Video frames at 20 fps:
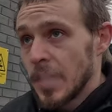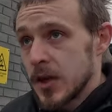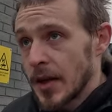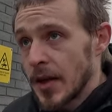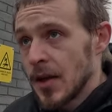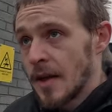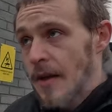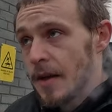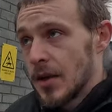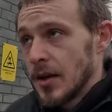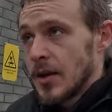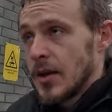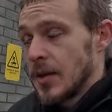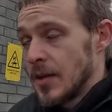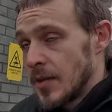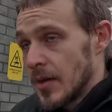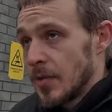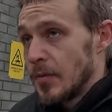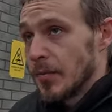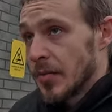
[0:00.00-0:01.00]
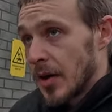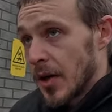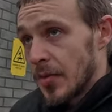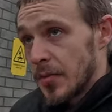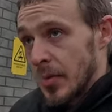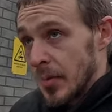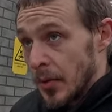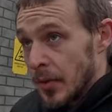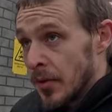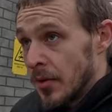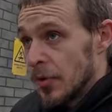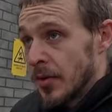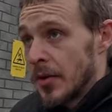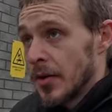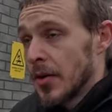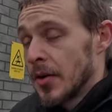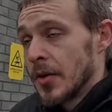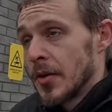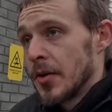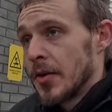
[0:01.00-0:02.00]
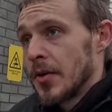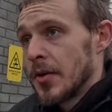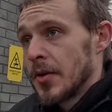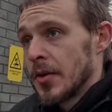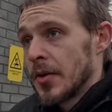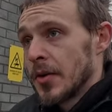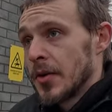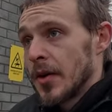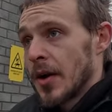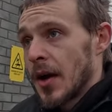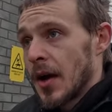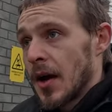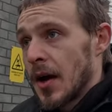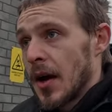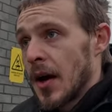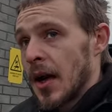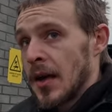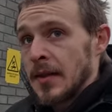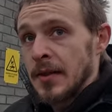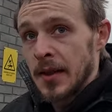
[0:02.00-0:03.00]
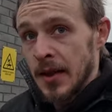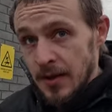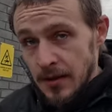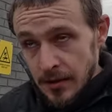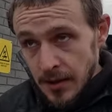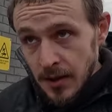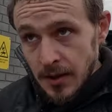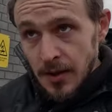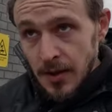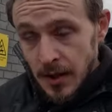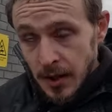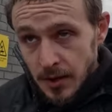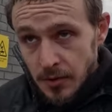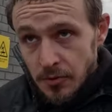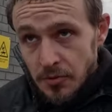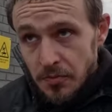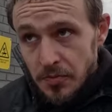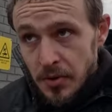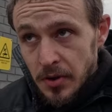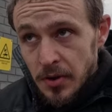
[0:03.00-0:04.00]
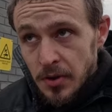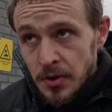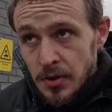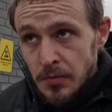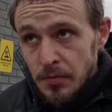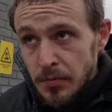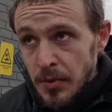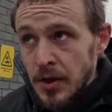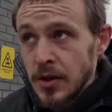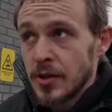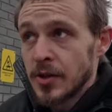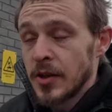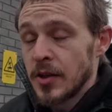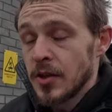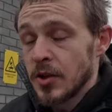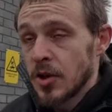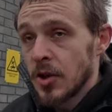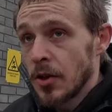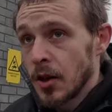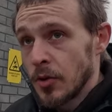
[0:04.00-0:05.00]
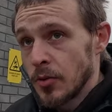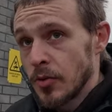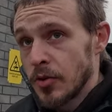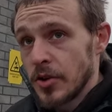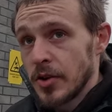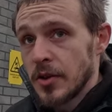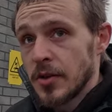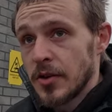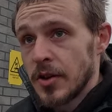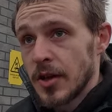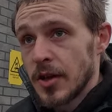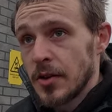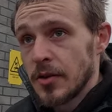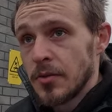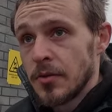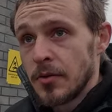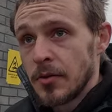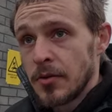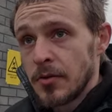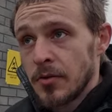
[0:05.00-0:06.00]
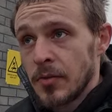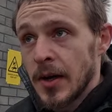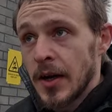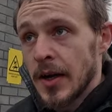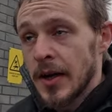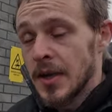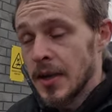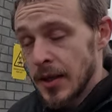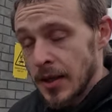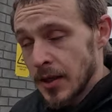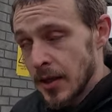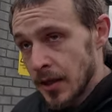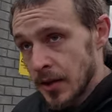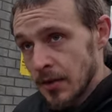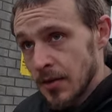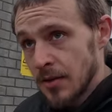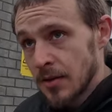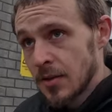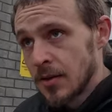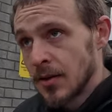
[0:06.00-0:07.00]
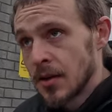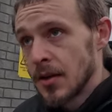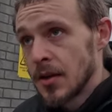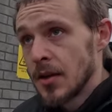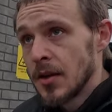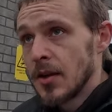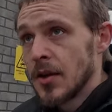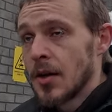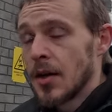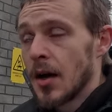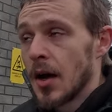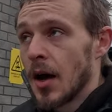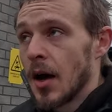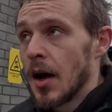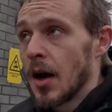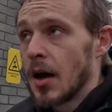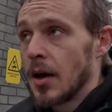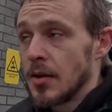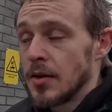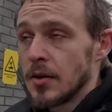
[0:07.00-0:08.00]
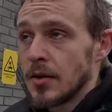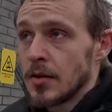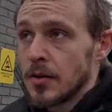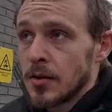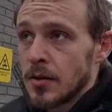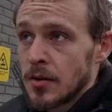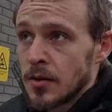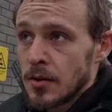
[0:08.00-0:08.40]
here and he's in blackpool i'd then take the help you because it's closer to where he is and um,